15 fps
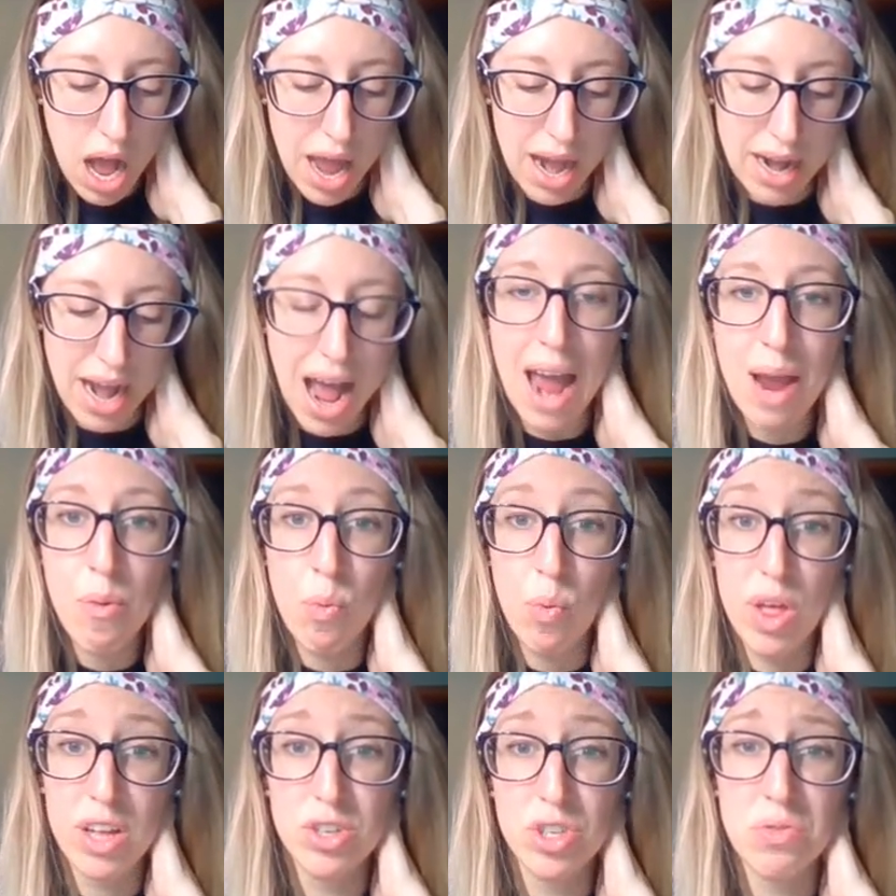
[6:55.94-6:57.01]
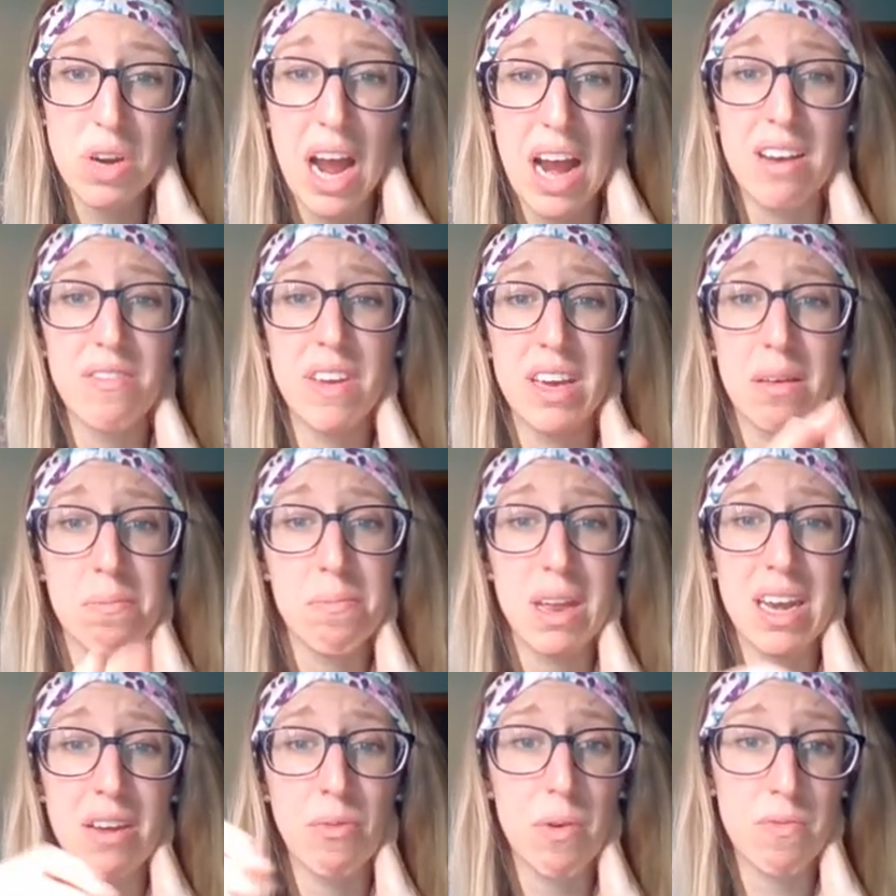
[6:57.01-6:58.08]
And I will do kind of like a
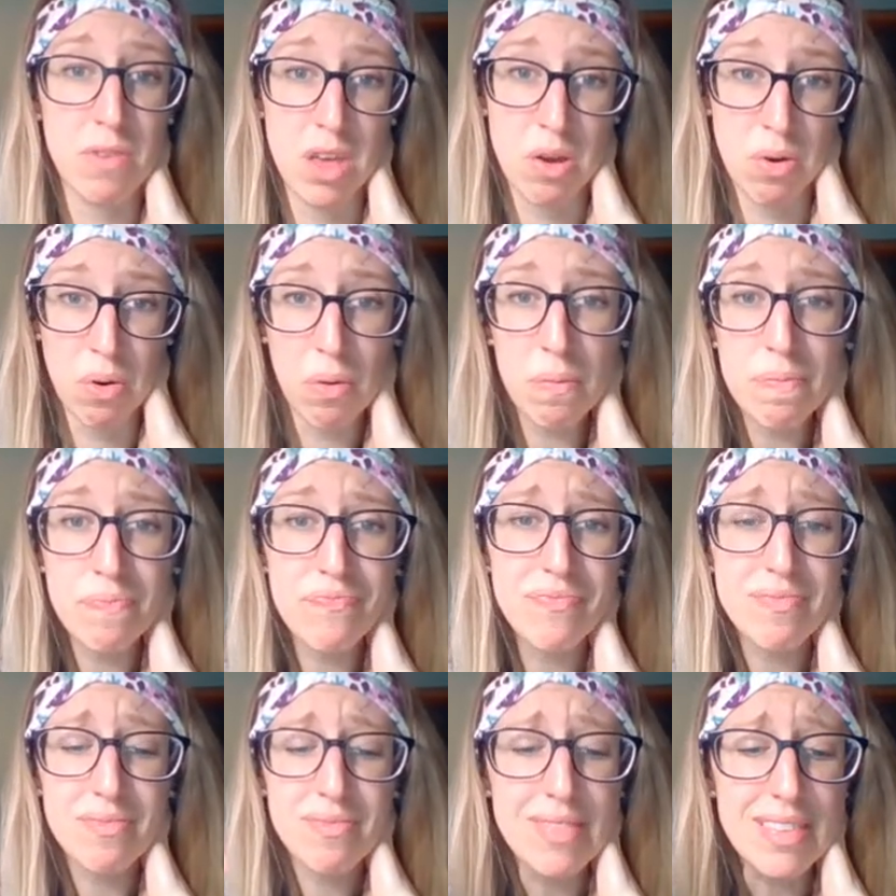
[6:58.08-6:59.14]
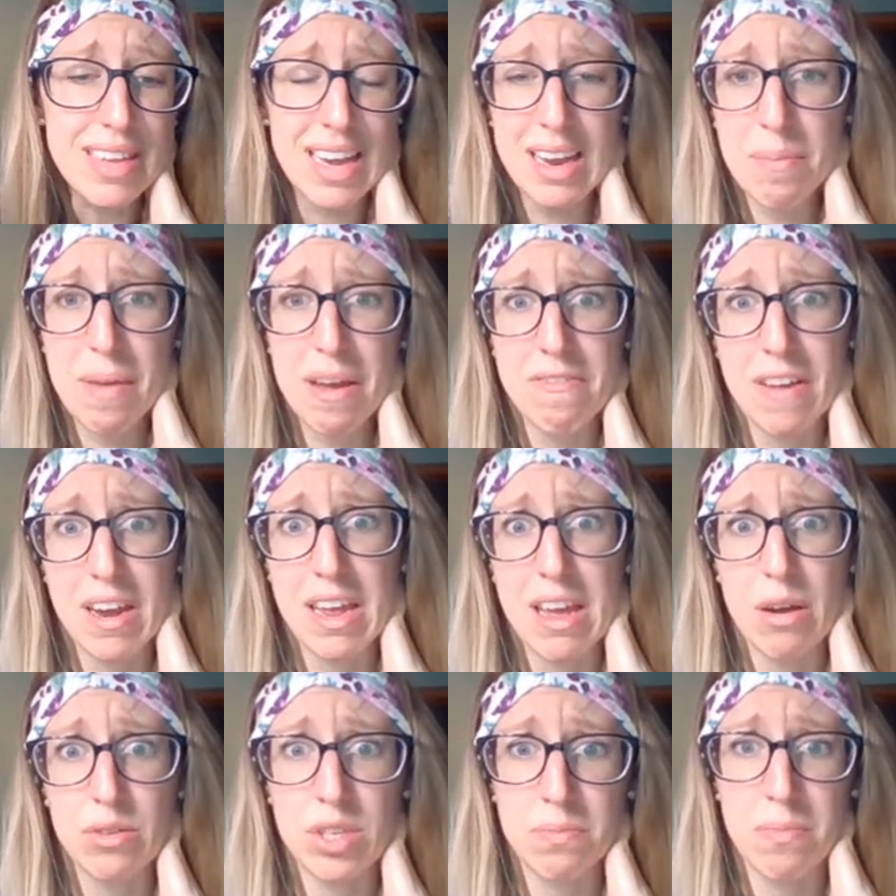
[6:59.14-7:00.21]
mini review in my
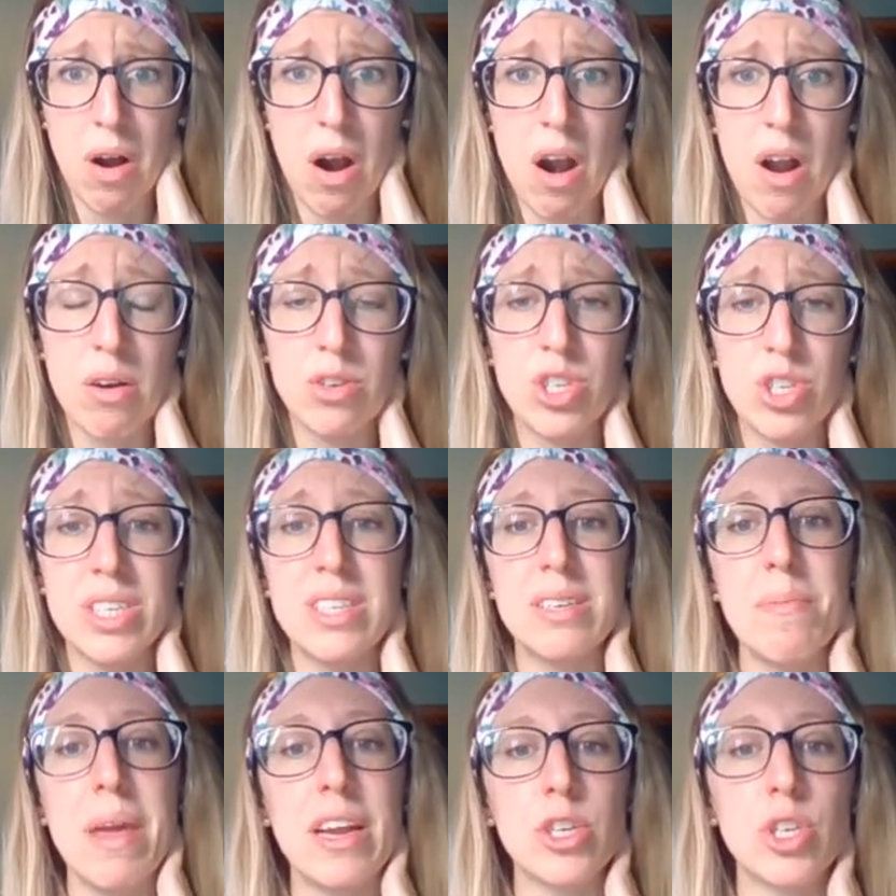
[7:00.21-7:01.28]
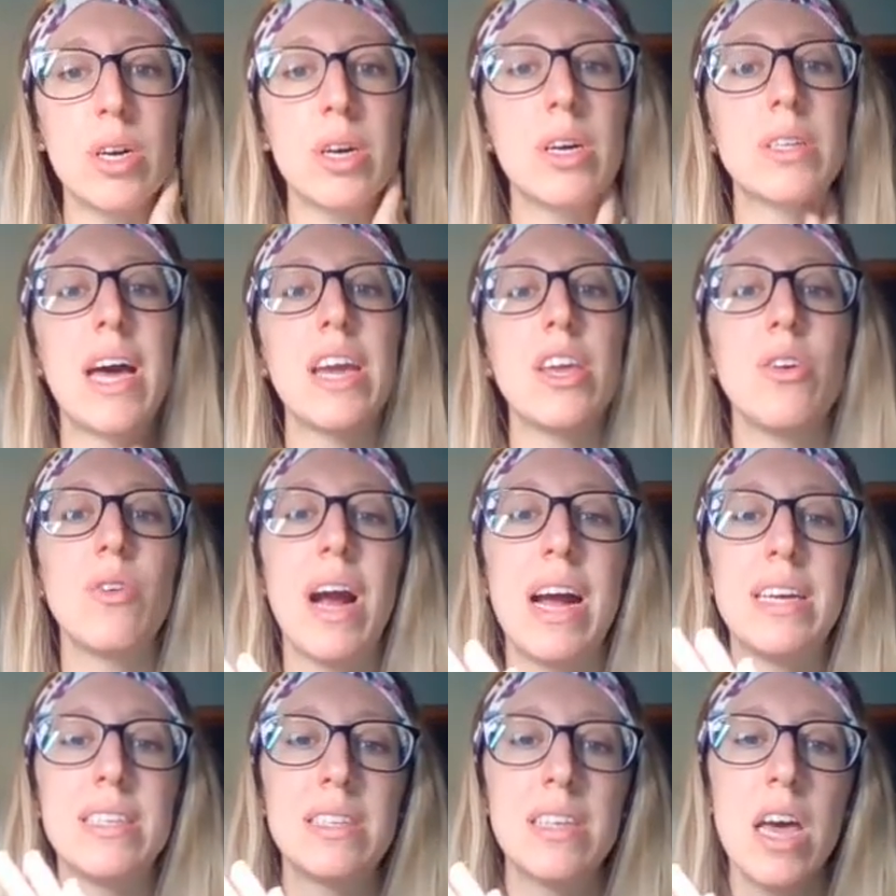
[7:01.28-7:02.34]
video tomorrow, just to make sure that you
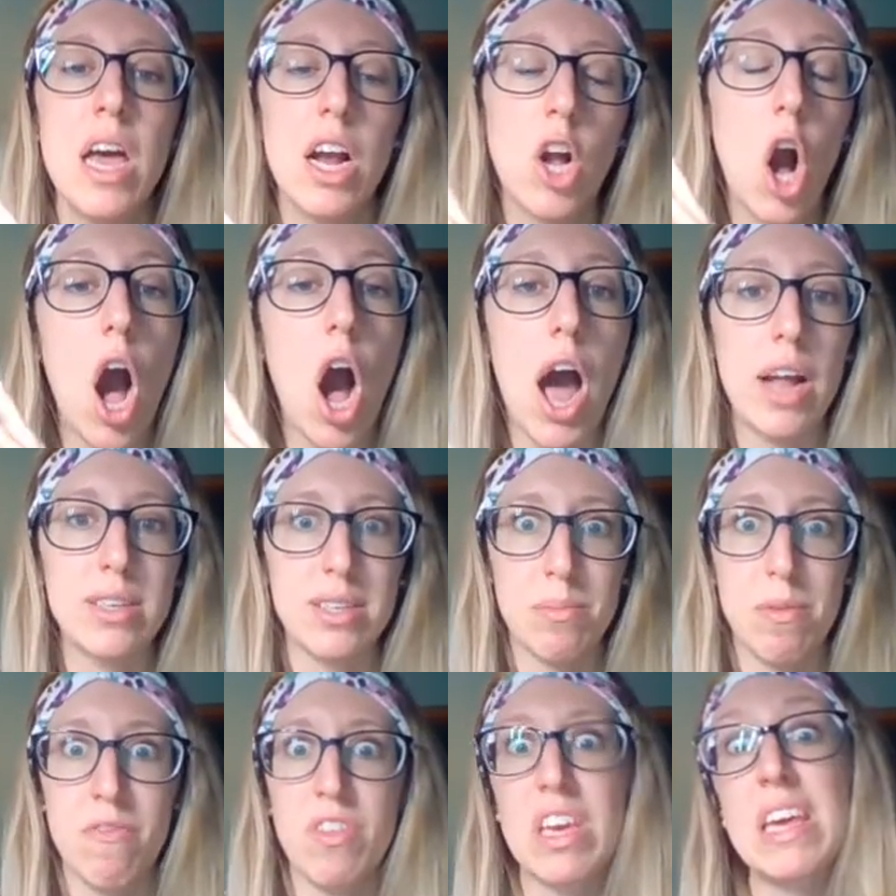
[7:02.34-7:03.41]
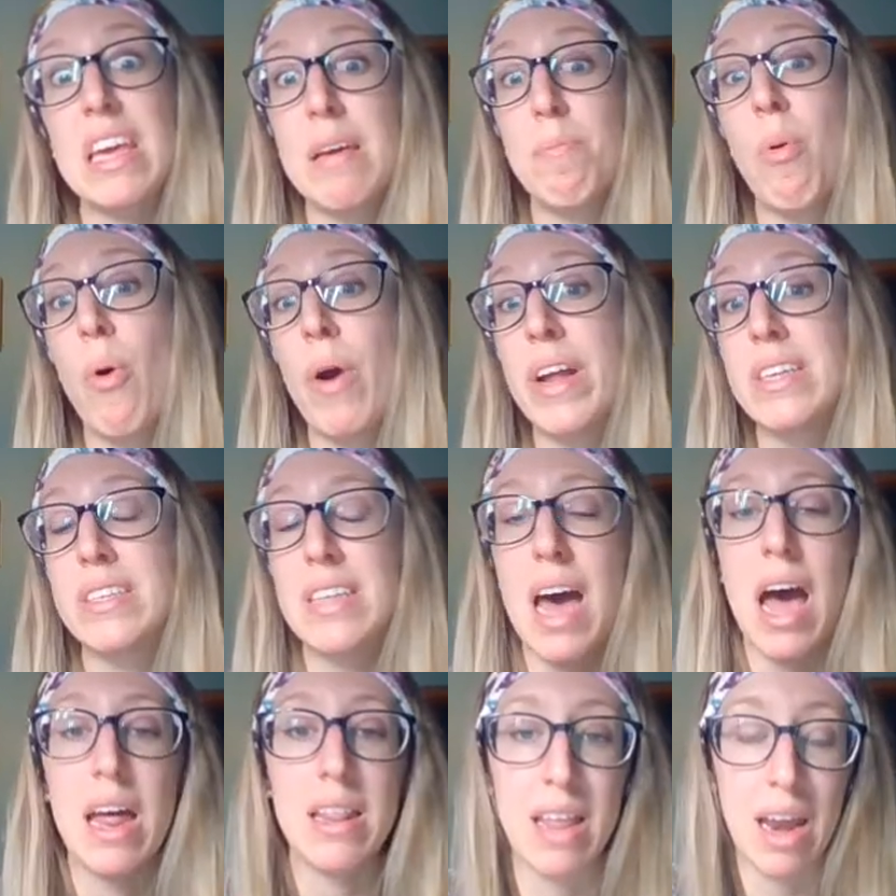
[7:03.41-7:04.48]
guys caught some of the key points that